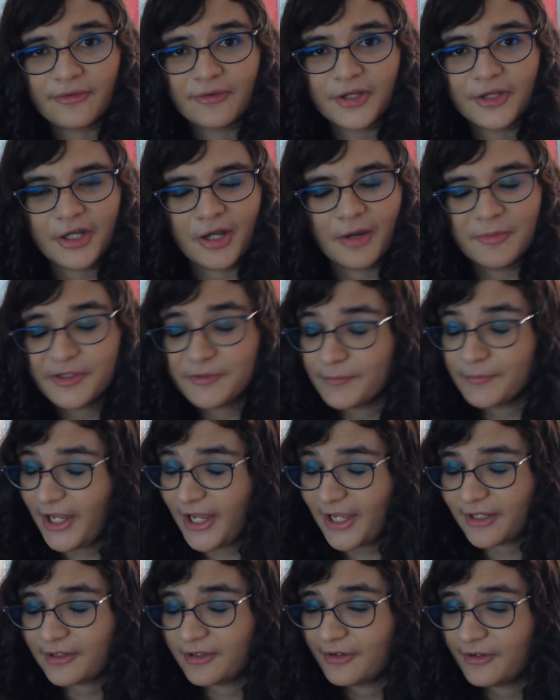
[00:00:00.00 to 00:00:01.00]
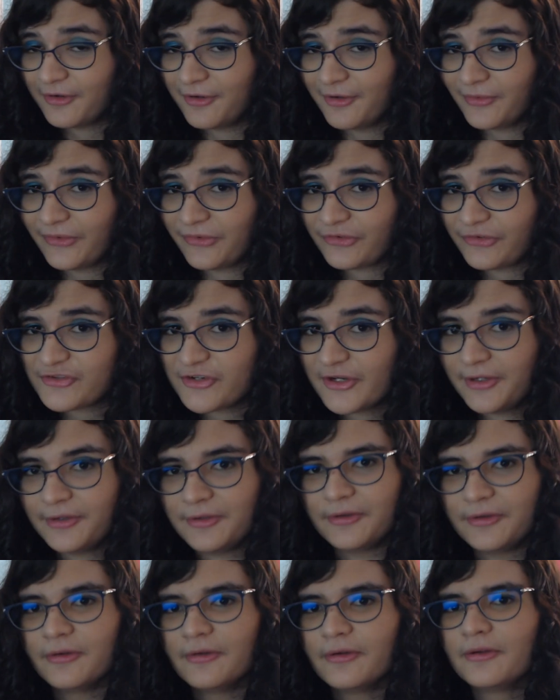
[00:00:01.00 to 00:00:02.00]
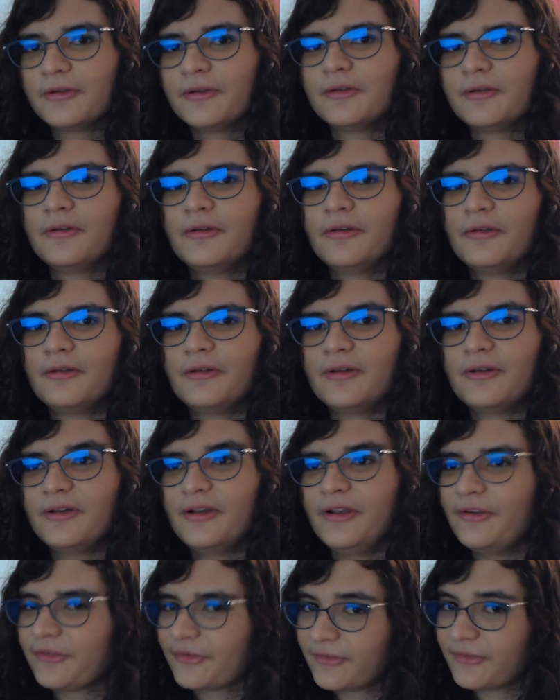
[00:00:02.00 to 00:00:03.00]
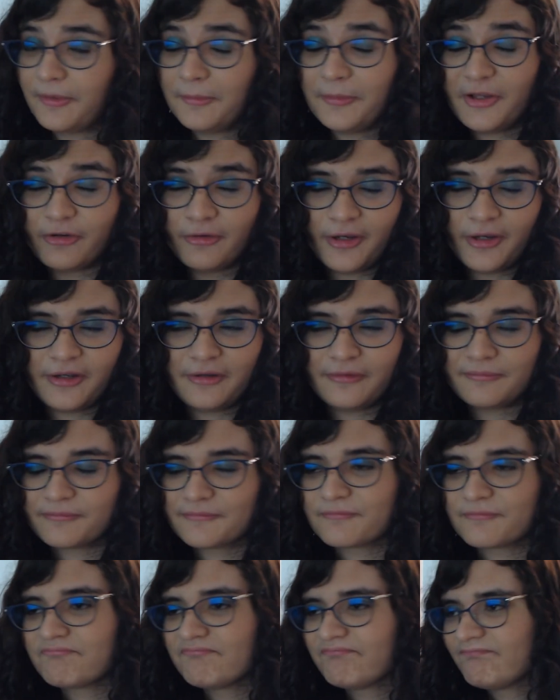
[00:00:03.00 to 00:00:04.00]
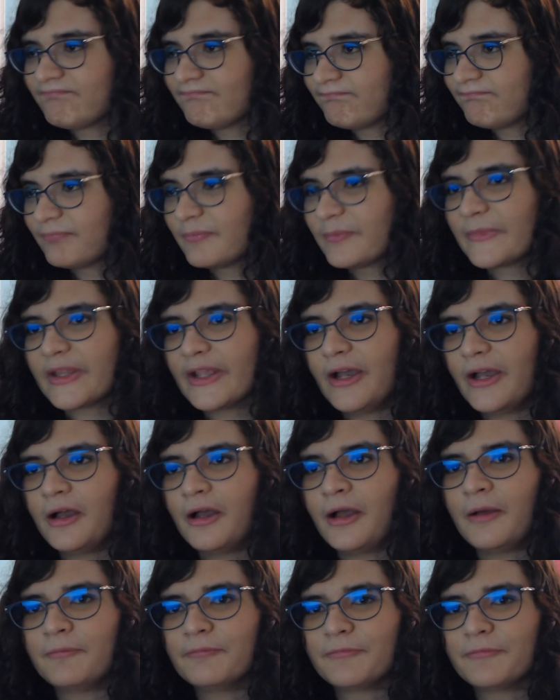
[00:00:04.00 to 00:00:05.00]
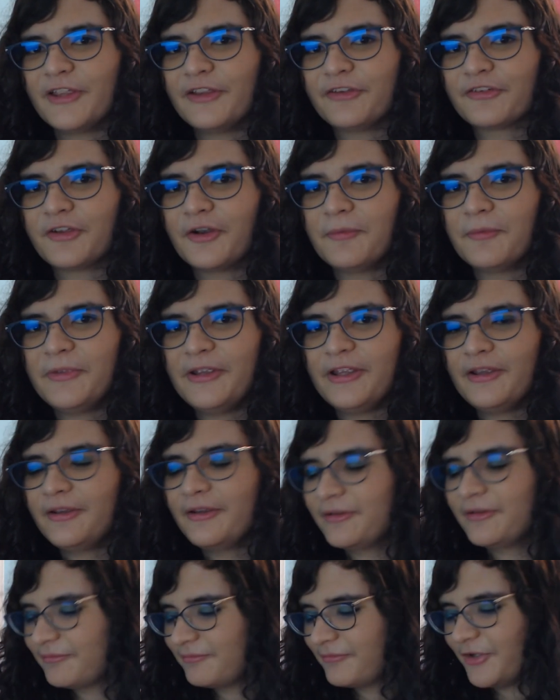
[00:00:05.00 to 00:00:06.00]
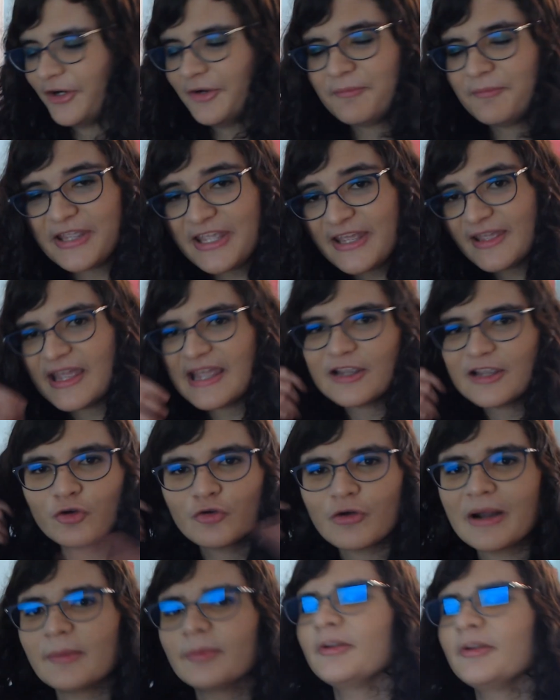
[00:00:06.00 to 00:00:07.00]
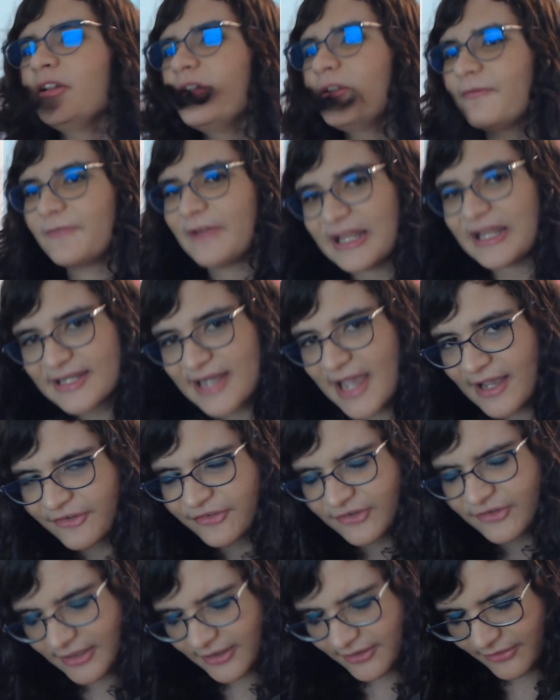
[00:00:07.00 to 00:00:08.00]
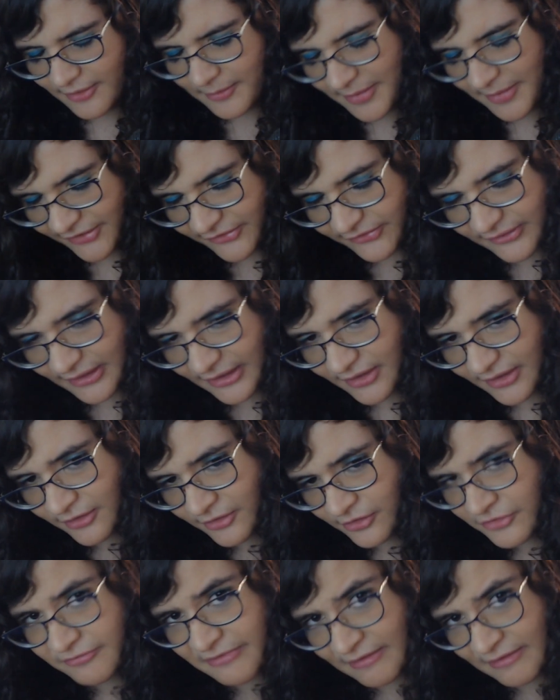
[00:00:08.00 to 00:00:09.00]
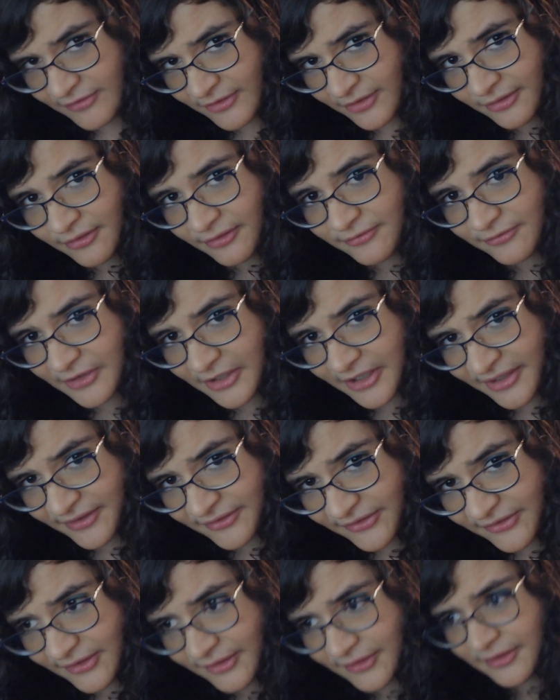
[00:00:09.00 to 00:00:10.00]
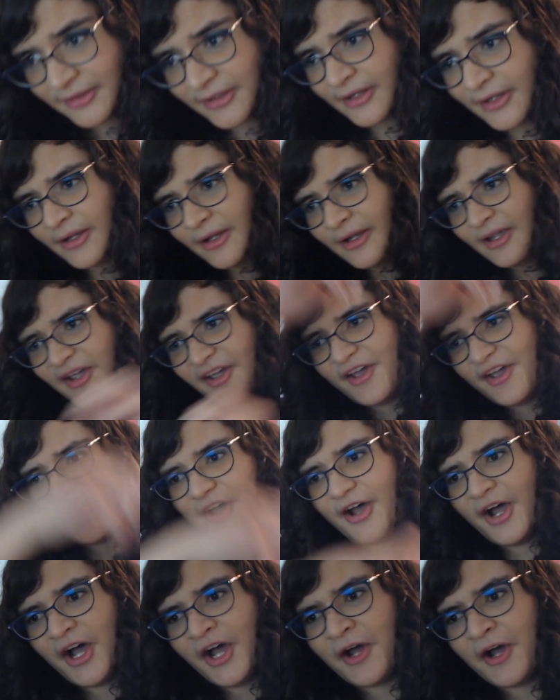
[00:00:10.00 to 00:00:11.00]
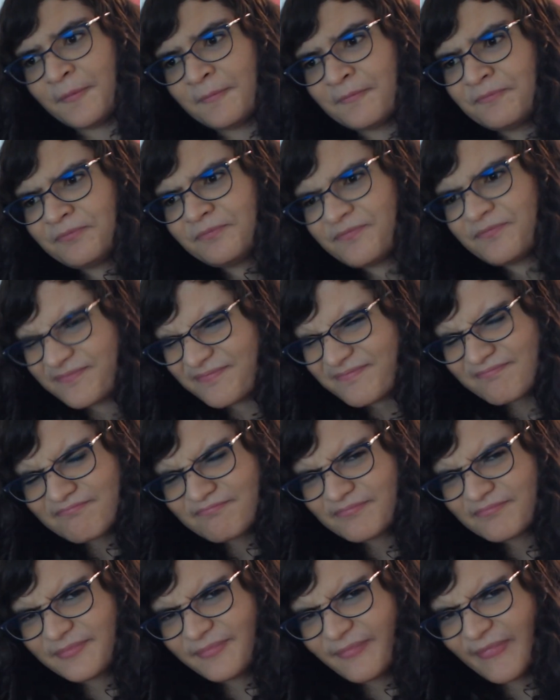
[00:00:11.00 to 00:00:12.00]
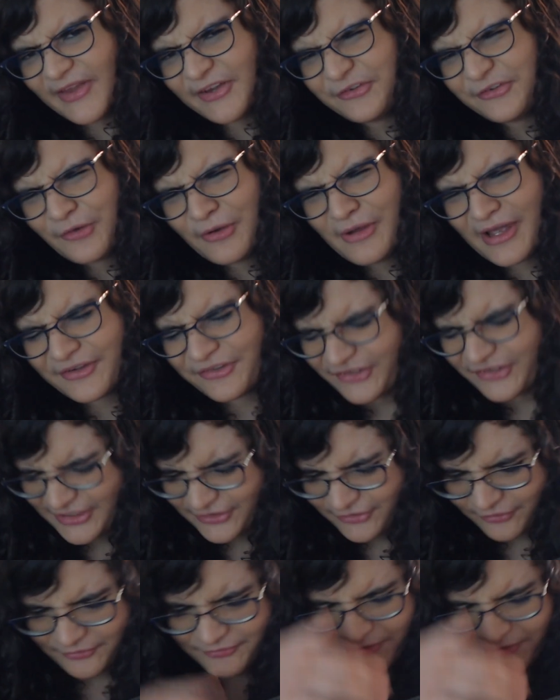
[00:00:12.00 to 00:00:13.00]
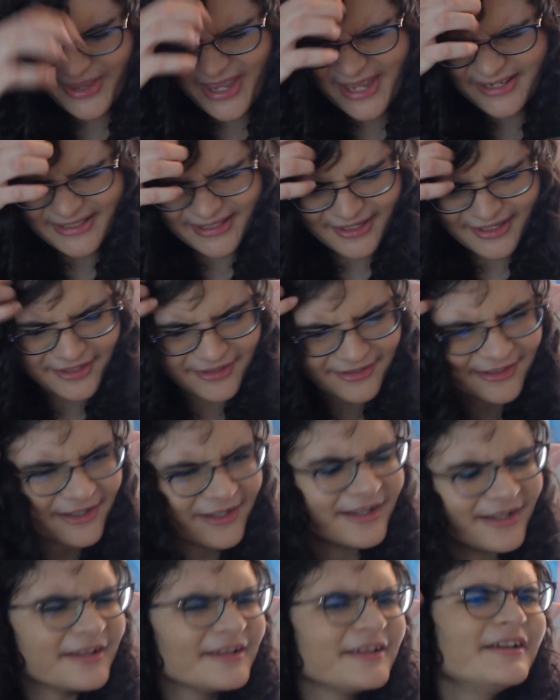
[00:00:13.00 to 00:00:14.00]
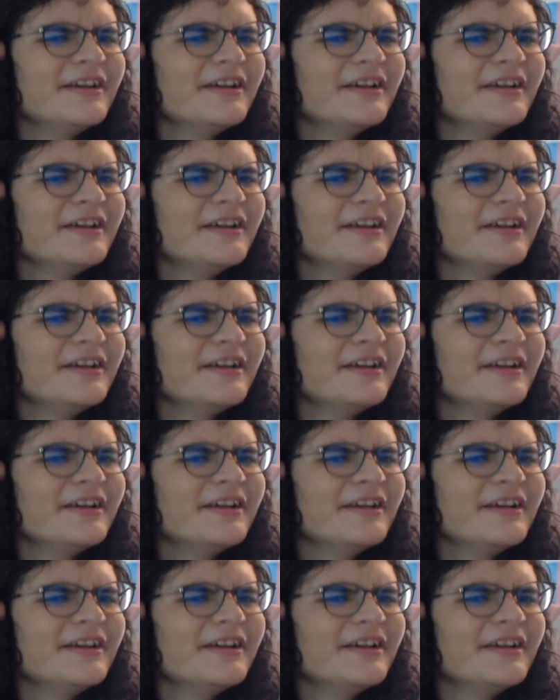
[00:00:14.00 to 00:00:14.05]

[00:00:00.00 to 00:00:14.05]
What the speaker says: coming back on this channel. It's gonna be great. It's gonna be incredible, fantastic, the best thing you've ever fucking seen. So yeah, stay tuned for that, and